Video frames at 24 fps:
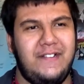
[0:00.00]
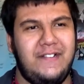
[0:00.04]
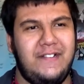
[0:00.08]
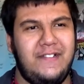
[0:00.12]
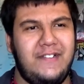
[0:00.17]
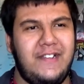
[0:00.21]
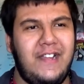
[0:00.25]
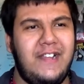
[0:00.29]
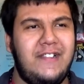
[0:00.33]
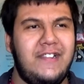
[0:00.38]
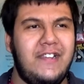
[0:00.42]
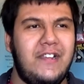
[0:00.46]

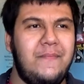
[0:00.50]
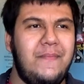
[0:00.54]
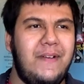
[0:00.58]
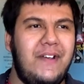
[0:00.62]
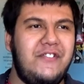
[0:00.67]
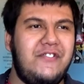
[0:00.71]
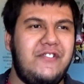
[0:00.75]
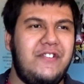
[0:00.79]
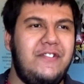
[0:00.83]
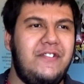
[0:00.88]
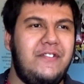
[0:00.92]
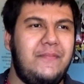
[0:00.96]
Laylee
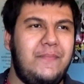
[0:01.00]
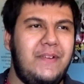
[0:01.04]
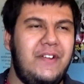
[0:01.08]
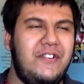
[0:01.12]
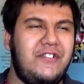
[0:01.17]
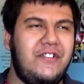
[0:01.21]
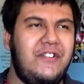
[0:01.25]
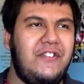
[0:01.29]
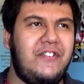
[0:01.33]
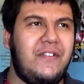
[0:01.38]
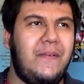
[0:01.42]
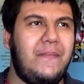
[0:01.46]

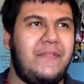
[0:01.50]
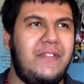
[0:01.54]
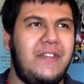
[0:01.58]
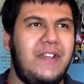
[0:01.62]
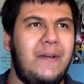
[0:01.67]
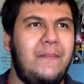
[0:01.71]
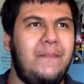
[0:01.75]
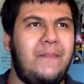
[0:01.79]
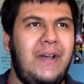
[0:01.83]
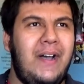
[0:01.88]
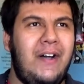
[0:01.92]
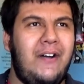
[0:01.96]
mentioned something
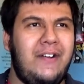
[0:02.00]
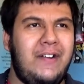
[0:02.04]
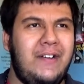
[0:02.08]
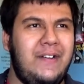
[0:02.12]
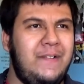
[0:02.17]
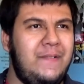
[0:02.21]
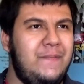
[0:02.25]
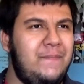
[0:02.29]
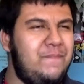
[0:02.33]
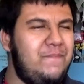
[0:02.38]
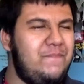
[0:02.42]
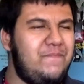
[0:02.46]

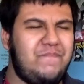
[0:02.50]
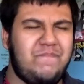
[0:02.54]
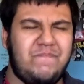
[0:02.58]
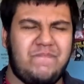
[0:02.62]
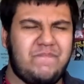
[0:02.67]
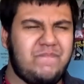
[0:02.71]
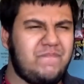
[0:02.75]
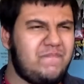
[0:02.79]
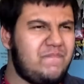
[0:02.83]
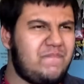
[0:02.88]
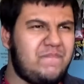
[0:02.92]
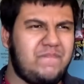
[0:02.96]
about
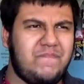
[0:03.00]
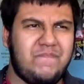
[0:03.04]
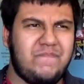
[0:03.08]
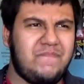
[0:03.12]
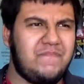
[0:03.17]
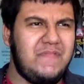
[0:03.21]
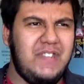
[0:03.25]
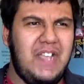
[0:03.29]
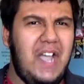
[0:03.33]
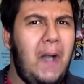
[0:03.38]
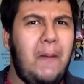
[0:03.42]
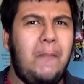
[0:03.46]

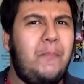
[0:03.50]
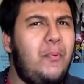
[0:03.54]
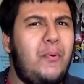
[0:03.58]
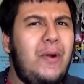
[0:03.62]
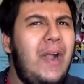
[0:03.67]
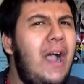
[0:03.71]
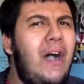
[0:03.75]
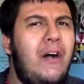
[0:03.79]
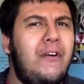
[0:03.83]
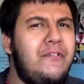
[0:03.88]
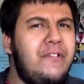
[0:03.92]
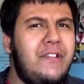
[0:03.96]
a
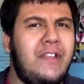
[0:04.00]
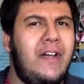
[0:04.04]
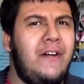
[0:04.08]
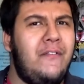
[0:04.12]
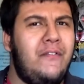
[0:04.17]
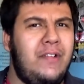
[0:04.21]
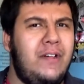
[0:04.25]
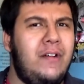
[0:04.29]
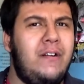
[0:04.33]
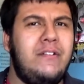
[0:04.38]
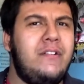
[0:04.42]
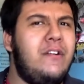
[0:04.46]
brown
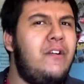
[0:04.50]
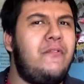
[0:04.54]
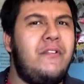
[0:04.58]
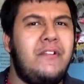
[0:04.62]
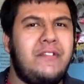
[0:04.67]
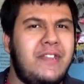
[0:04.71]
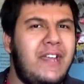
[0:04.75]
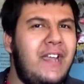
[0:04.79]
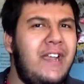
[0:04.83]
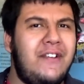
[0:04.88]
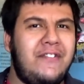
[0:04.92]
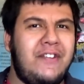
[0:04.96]
level. I don't know
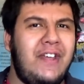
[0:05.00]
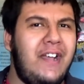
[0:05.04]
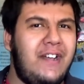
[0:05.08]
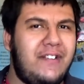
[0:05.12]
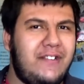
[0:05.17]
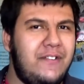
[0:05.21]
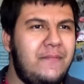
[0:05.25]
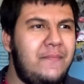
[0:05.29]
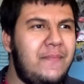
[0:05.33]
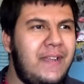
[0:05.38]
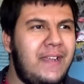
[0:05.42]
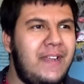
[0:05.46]
what that
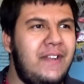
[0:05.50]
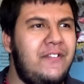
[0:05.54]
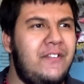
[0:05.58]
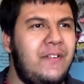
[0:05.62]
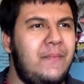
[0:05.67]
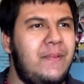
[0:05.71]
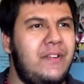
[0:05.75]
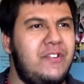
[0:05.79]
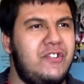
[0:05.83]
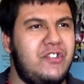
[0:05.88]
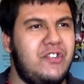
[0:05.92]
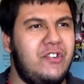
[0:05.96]
exactly means.
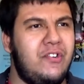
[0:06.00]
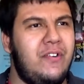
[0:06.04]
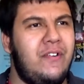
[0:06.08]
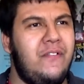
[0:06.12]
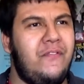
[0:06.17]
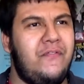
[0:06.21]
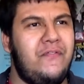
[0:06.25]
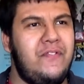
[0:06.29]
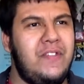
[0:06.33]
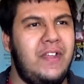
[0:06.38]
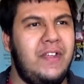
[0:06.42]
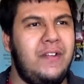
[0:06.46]
I'm not sure
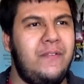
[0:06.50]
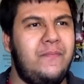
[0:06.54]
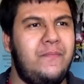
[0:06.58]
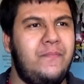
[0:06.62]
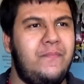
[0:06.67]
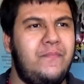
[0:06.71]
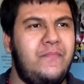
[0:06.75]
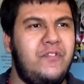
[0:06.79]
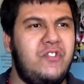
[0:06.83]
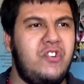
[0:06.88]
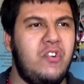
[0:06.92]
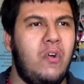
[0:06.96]
if they
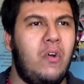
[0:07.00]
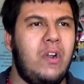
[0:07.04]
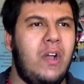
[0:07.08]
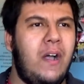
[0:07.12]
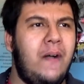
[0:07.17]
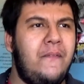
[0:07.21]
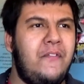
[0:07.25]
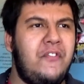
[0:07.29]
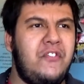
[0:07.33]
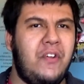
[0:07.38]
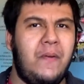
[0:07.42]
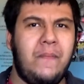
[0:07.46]
showed
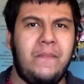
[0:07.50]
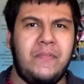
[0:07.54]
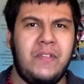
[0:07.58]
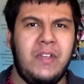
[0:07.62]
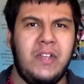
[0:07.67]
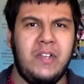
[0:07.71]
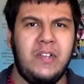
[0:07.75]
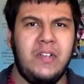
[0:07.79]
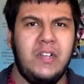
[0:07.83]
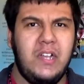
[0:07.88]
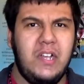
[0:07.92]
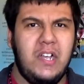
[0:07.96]
off
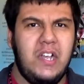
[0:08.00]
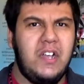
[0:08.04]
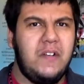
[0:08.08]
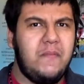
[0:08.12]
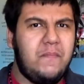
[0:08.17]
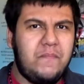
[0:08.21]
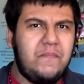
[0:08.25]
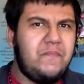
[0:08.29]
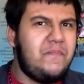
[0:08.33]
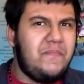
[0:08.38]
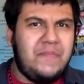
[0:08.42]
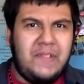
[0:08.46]
something
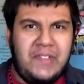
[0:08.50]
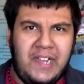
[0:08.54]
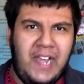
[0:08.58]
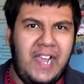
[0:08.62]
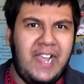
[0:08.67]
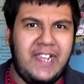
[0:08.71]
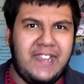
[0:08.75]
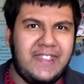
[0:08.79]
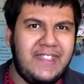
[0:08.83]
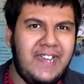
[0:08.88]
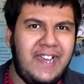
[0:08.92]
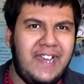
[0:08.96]

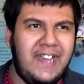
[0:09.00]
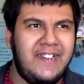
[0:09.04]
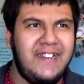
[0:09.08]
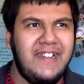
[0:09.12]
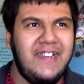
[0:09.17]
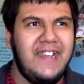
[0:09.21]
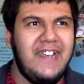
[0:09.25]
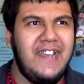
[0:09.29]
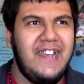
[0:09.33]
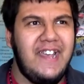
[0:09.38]
like that.